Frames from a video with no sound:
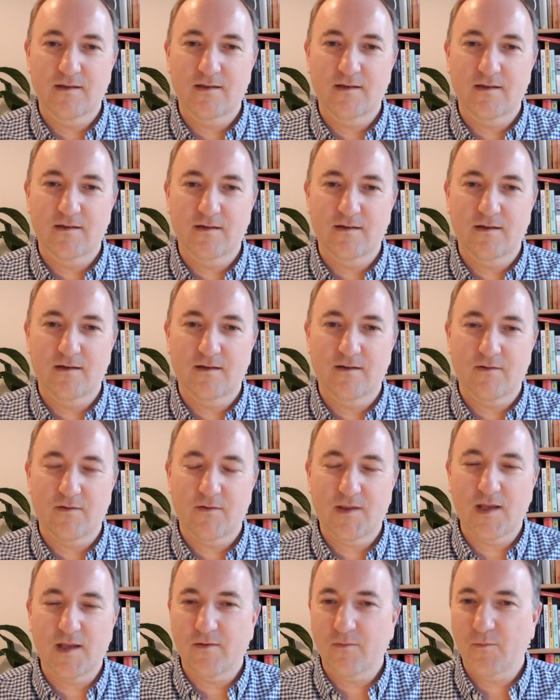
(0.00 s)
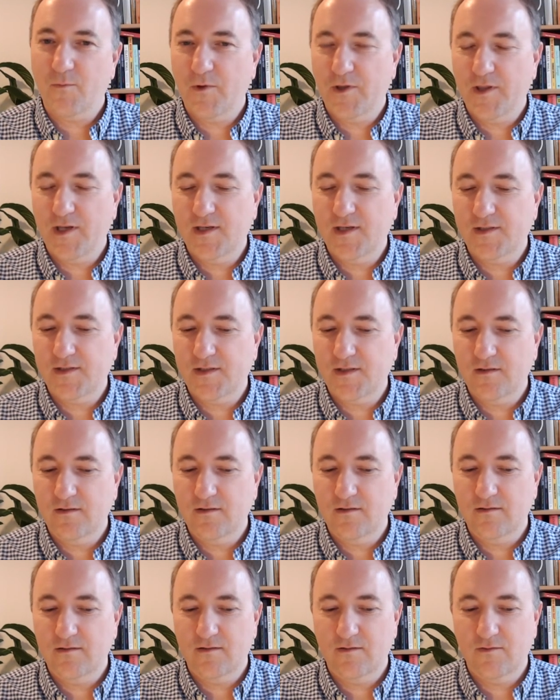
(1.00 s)
I think it's
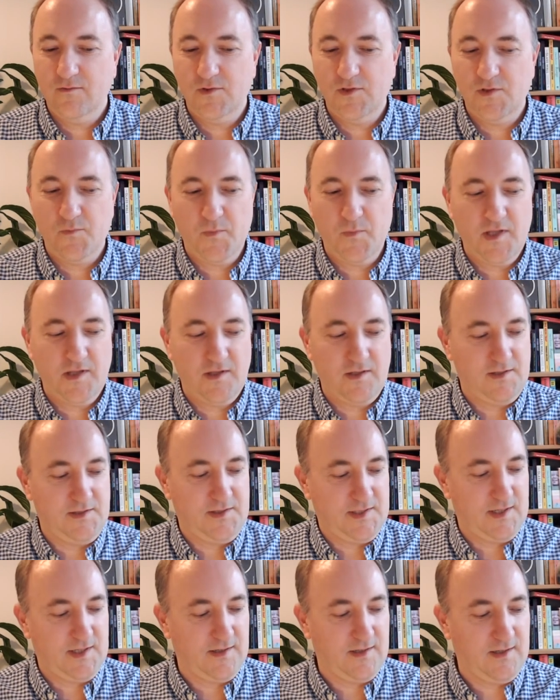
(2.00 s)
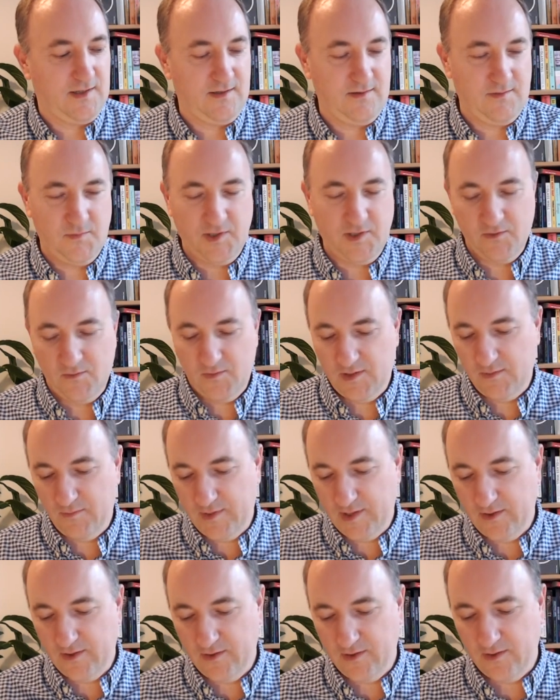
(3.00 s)
so, there was a bit that you said earlier about
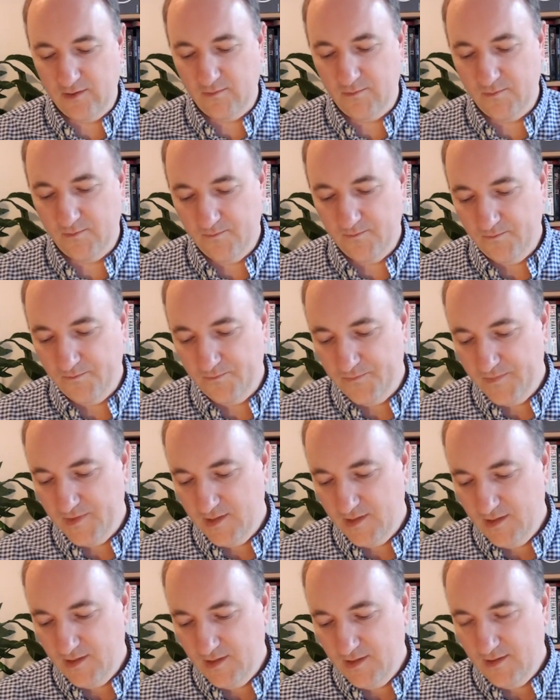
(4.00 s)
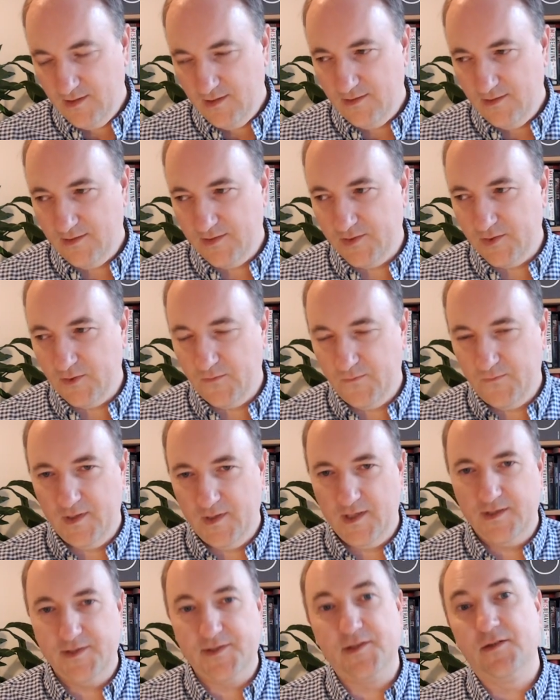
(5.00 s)
the sort of
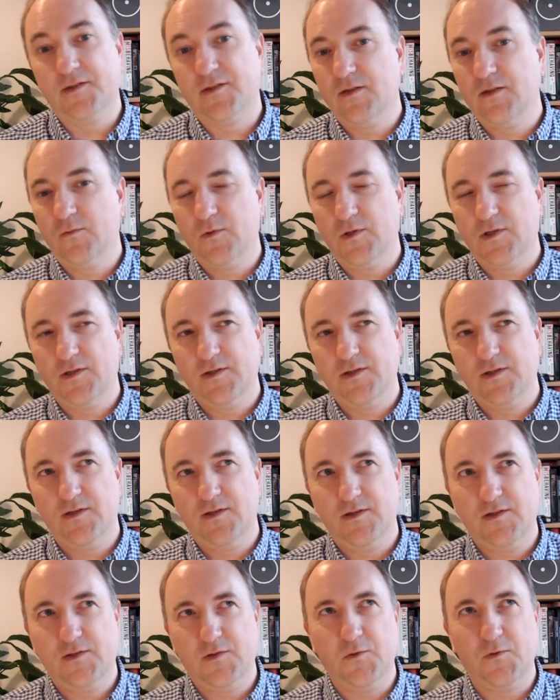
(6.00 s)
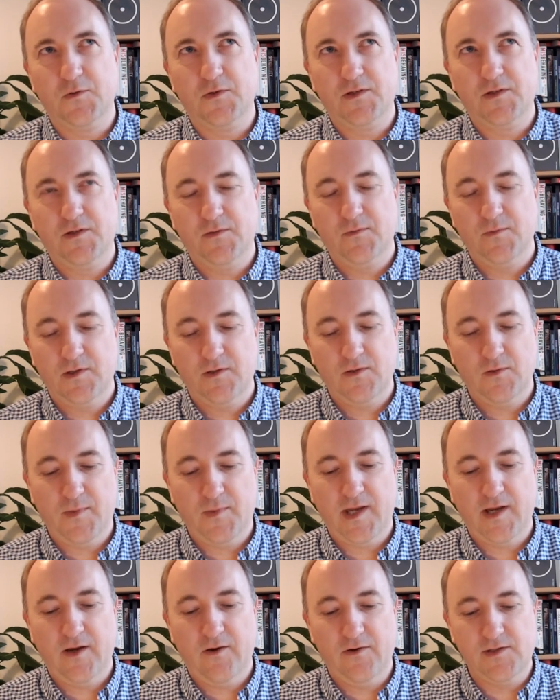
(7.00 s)
fearlessness that was instilled in you by your
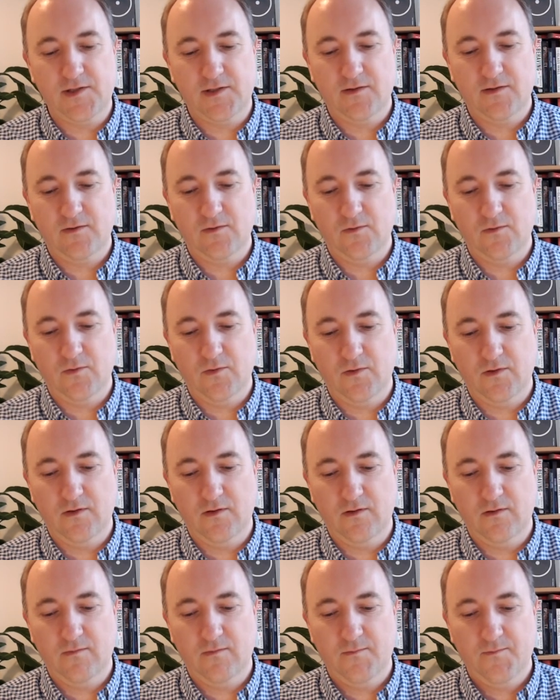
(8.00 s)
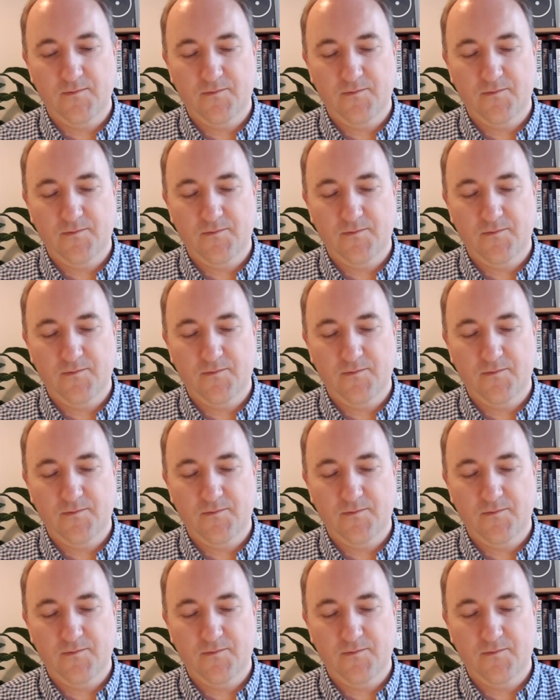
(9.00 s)
parents. I thought there